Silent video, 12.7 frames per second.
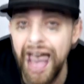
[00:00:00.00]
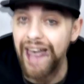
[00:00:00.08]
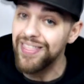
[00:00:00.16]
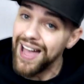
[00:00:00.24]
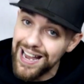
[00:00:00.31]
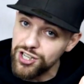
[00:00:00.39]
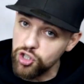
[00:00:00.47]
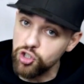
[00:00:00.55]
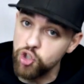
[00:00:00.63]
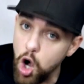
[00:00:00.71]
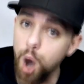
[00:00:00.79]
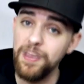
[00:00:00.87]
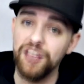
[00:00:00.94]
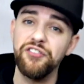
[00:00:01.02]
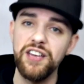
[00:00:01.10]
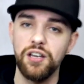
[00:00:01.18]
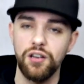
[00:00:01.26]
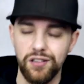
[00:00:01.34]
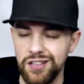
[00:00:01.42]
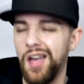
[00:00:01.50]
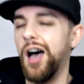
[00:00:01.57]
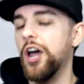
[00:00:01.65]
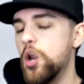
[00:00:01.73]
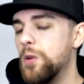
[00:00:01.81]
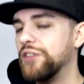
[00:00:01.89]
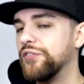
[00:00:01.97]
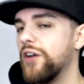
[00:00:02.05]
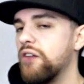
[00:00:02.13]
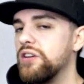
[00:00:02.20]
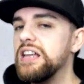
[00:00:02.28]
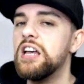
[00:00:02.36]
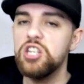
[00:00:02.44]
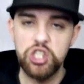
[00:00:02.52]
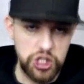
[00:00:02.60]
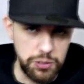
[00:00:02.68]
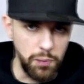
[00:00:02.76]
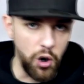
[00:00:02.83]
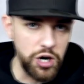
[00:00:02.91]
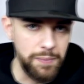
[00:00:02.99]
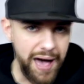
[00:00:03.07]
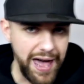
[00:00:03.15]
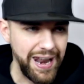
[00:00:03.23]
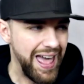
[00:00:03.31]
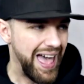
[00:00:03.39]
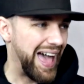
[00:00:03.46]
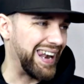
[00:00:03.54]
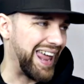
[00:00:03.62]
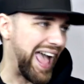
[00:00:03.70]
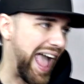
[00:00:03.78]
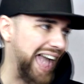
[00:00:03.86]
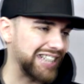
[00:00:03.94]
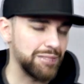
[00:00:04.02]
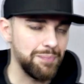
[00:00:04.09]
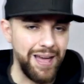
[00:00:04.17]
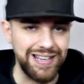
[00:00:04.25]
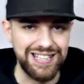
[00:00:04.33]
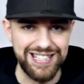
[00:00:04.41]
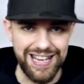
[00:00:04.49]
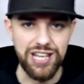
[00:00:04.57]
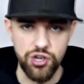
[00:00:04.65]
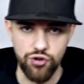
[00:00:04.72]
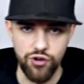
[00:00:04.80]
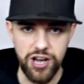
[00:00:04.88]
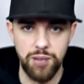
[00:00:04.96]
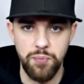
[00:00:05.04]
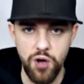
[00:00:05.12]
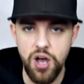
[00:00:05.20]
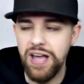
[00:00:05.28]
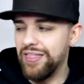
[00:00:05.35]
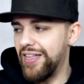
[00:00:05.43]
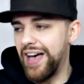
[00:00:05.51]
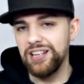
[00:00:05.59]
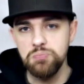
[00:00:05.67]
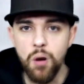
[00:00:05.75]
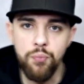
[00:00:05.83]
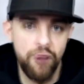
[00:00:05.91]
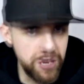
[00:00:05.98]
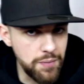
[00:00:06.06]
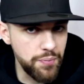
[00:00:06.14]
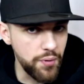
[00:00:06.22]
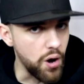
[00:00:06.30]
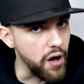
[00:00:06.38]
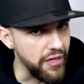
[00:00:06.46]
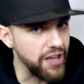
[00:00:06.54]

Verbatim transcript: And that is just comic figures. I know it's very Spider-Man and X-Men centric, but that's my bread and butter.